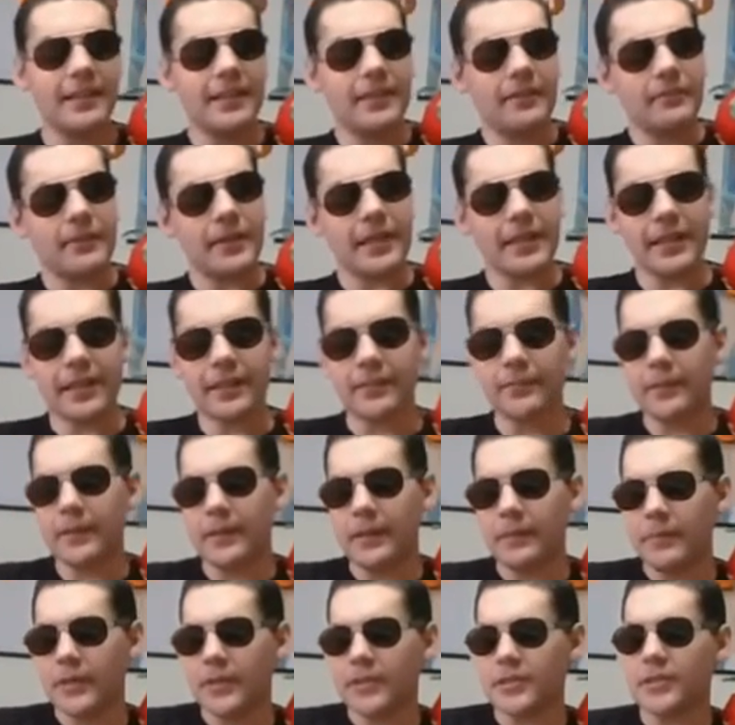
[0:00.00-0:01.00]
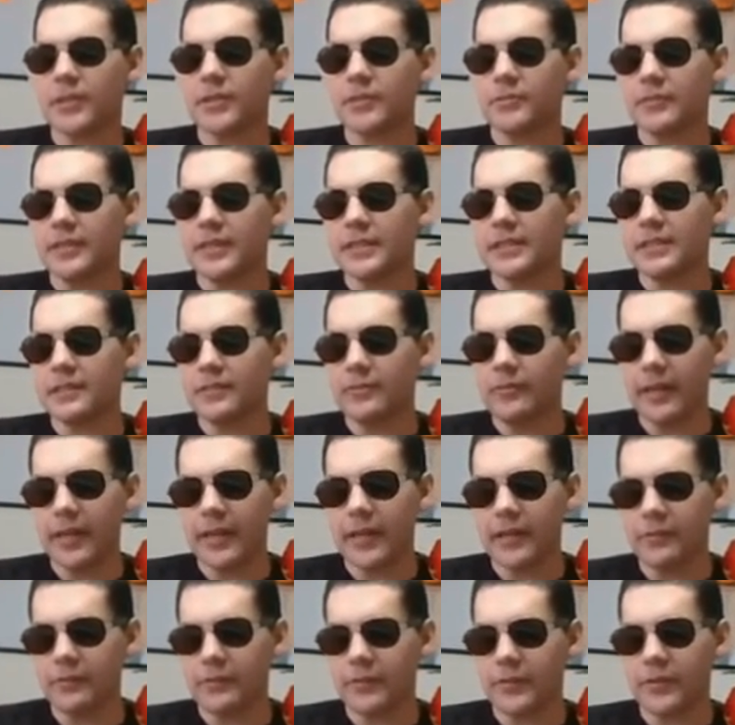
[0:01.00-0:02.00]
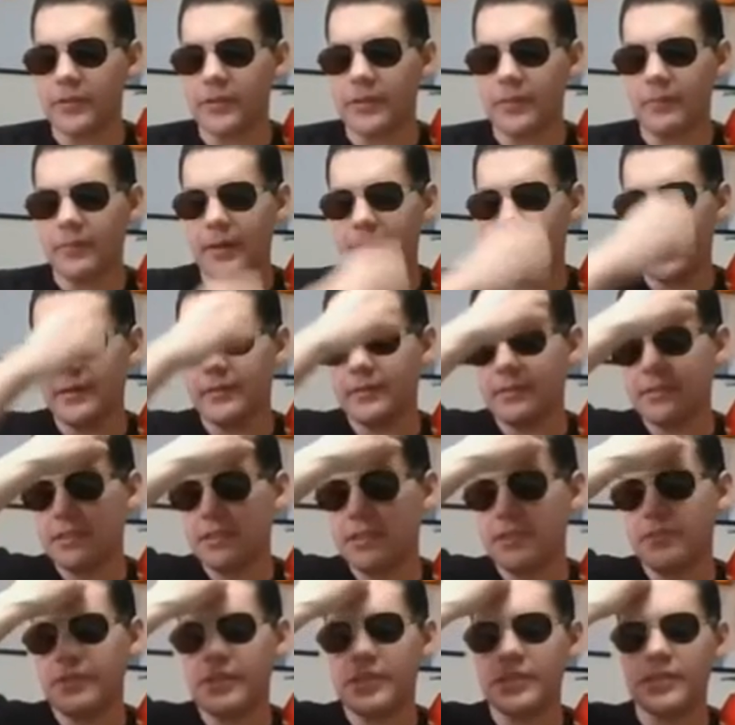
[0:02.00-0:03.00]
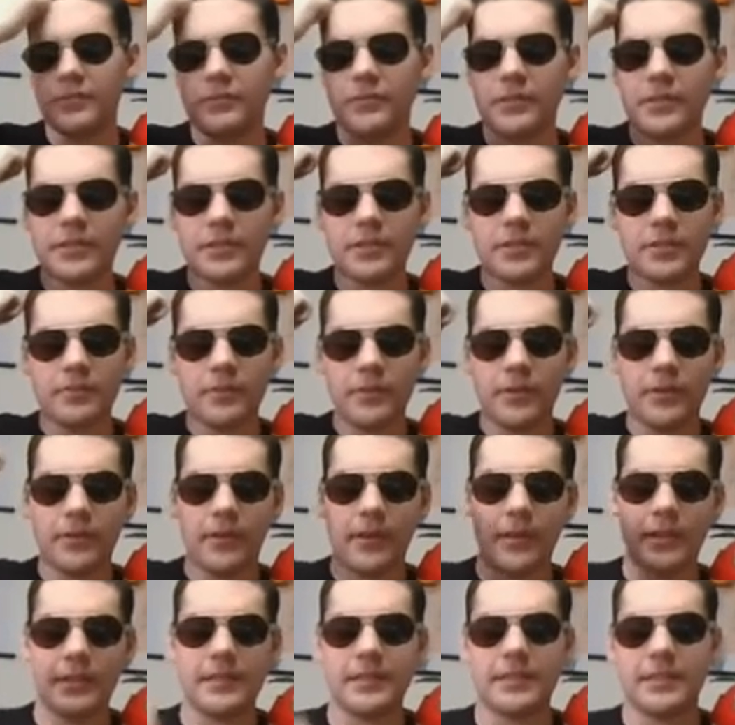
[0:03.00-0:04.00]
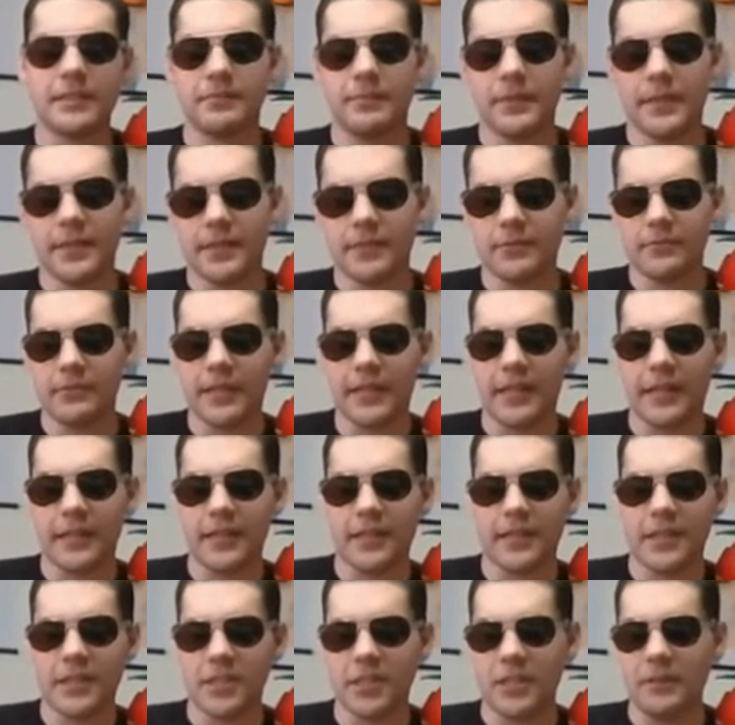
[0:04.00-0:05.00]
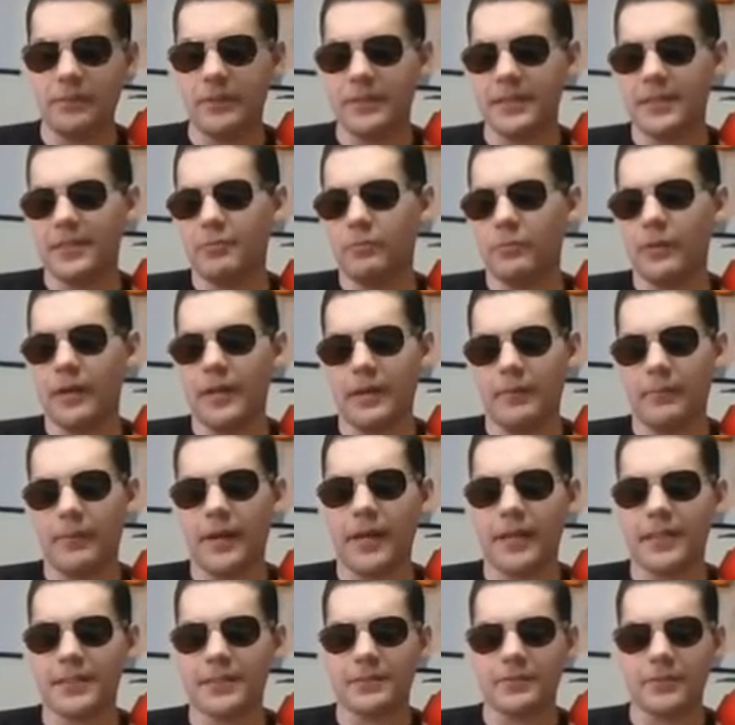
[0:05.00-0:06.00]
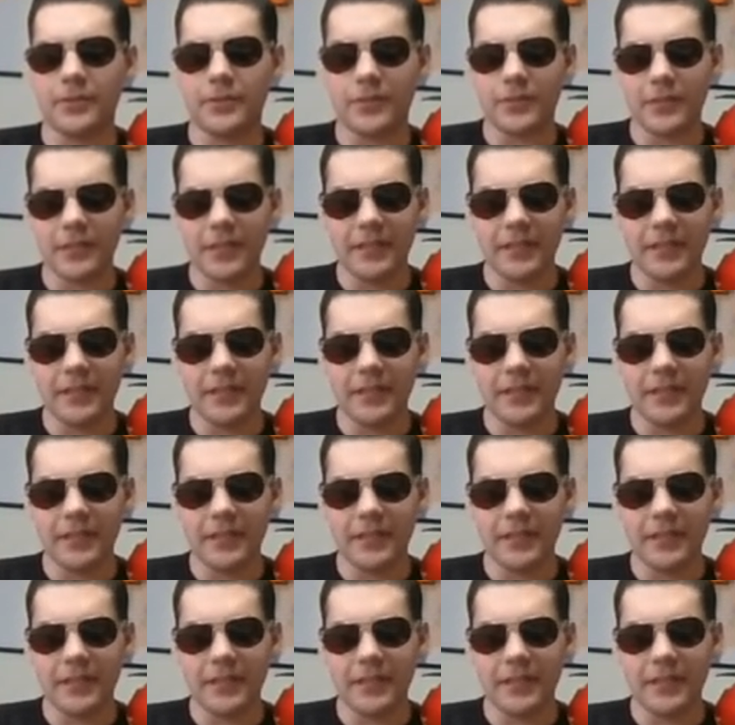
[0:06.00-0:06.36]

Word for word: But I think most of the reason why the food and the bedding situation wasn't super great is just because we got the cheapest way possible.